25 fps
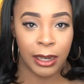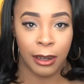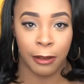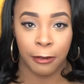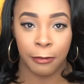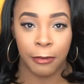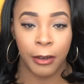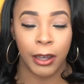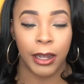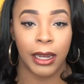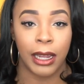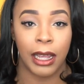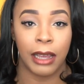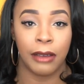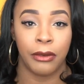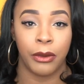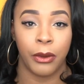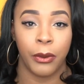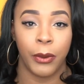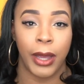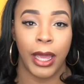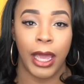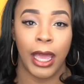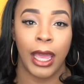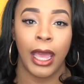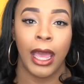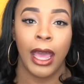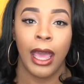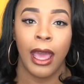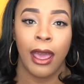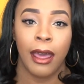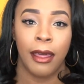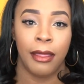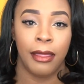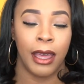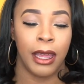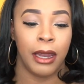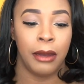in a fun giveaway
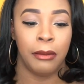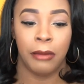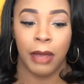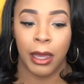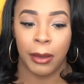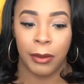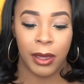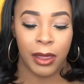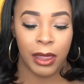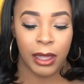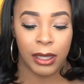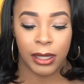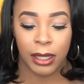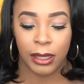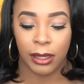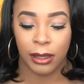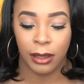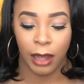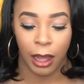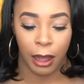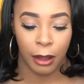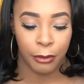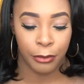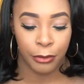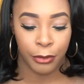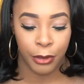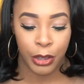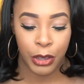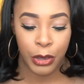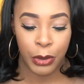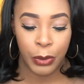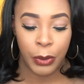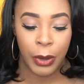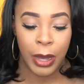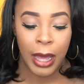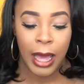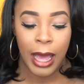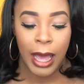then maybe this is not for
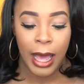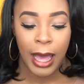you